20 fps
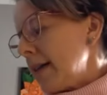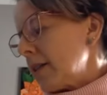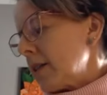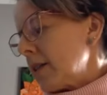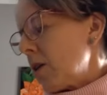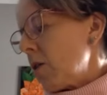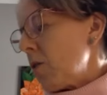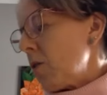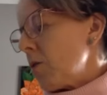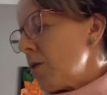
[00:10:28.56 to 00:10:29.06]

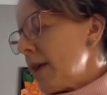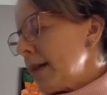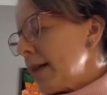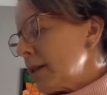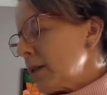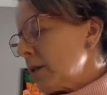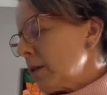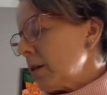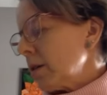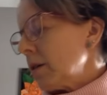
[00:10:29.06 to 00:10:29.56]
so
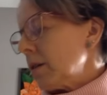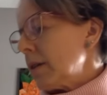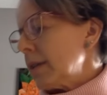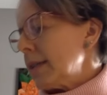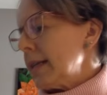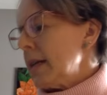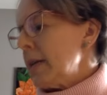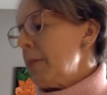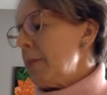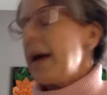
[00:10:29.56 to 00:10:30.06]
that's,
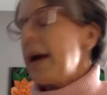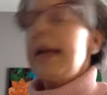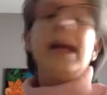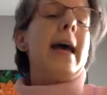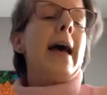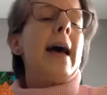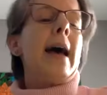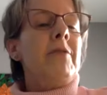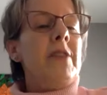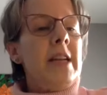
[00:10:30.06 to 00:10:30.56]
does anybody
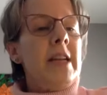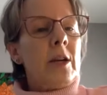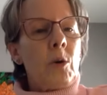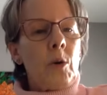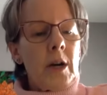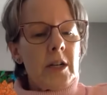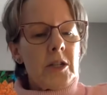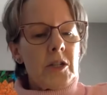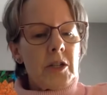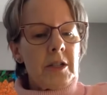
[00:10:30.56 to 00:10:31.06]
have any
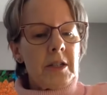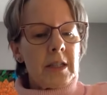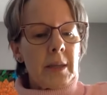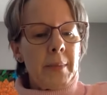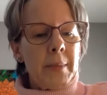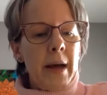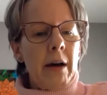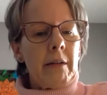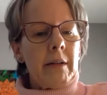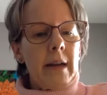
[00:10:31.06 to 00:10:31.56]
questions
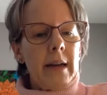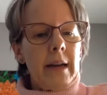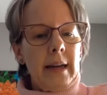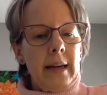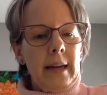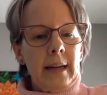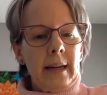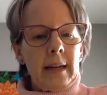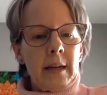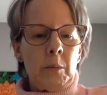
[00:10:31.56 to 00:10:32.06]
about
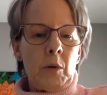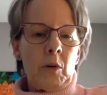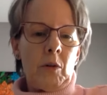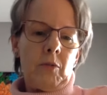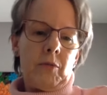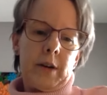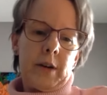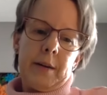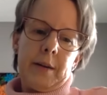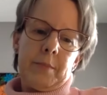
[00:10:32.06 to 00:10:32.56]
animal
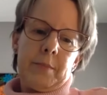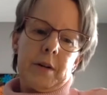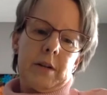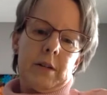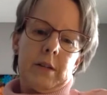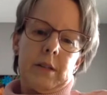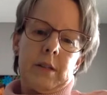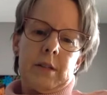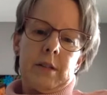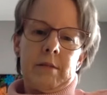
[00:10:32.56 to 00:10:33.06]

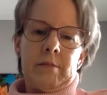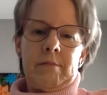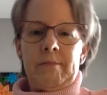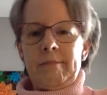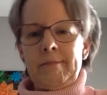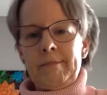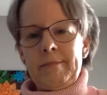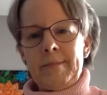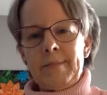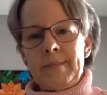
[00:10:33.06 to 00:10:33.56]
fibers?
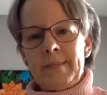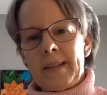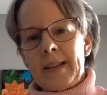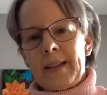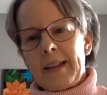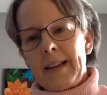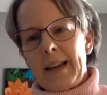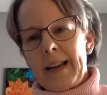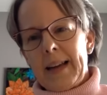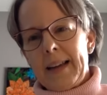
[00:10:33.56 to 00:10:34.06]

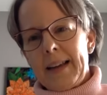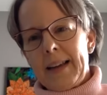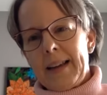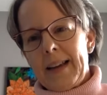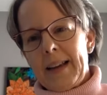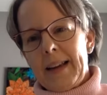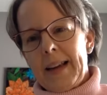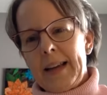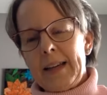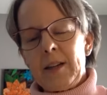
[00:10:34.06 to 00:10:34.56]

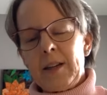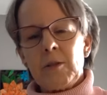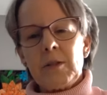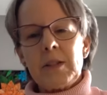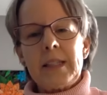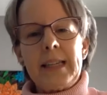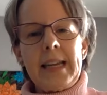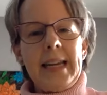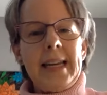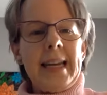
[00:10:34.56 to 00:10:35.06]
I
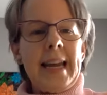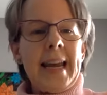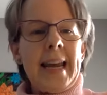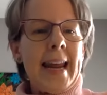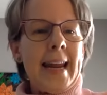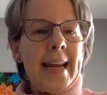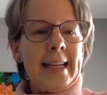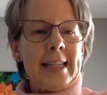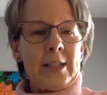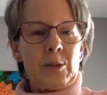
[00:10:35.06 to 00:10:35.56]
don't see any
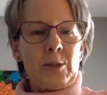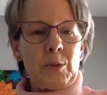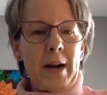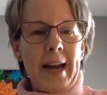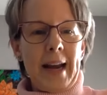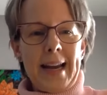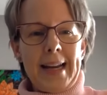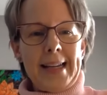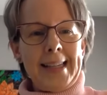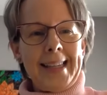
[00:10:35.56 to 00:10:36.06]
hands
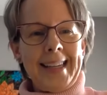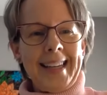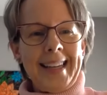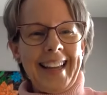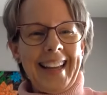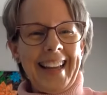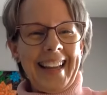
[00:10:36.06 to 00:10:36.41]
raised.